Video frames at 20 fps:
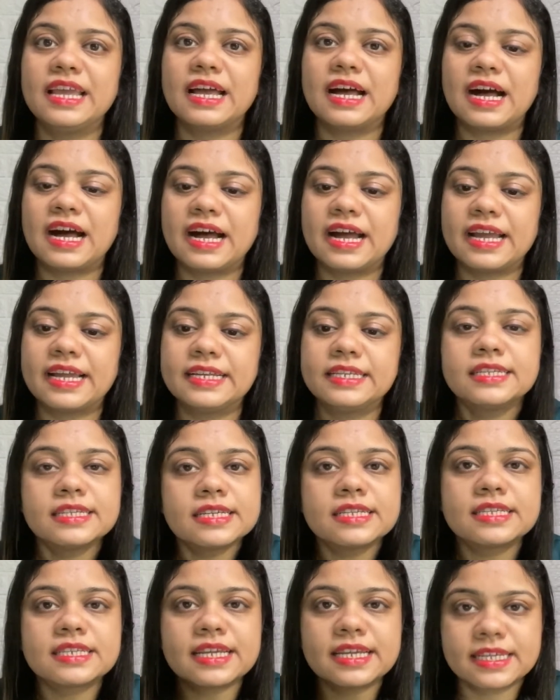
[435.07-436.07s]
I
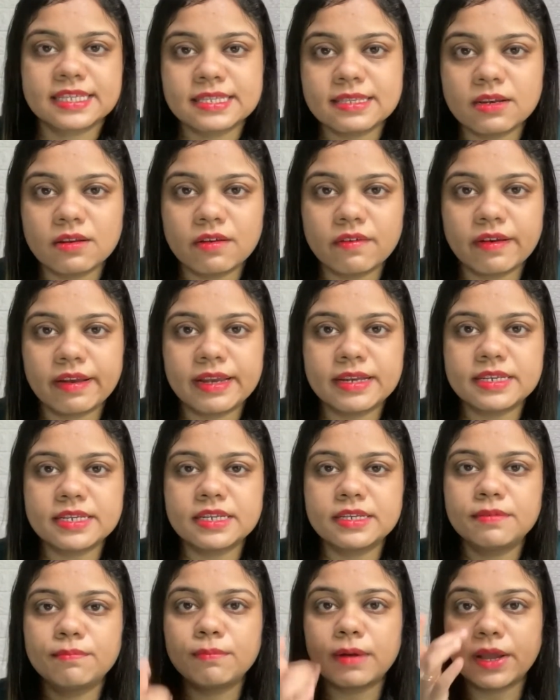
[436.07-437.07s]
just
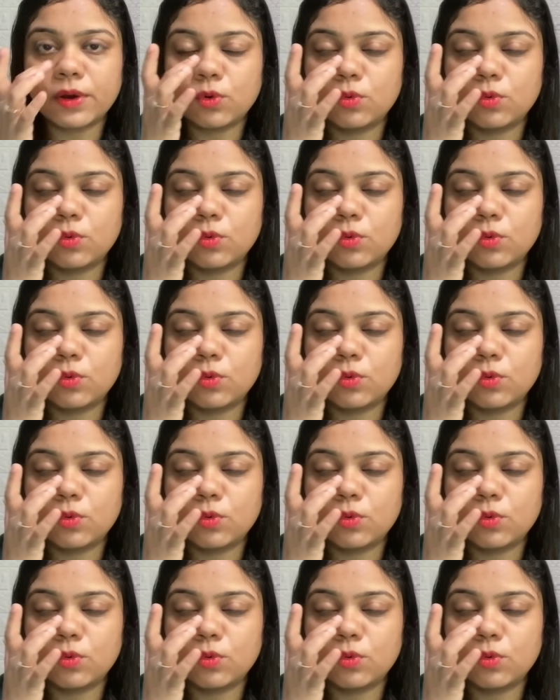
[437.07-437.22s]
accelerated my